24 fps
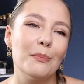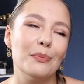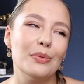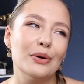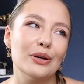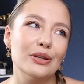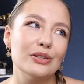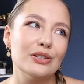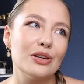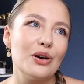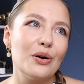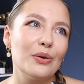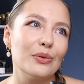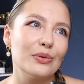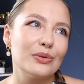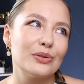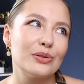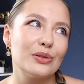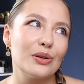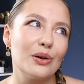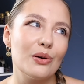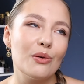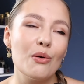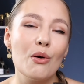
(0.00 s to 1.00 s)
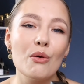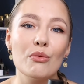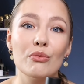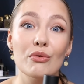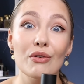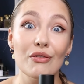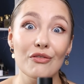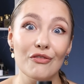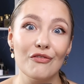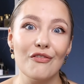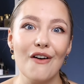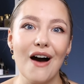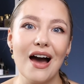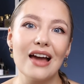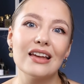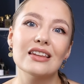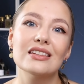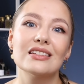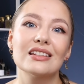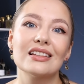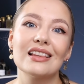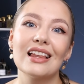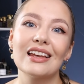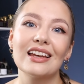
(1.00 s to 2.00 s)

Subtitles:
but also refined,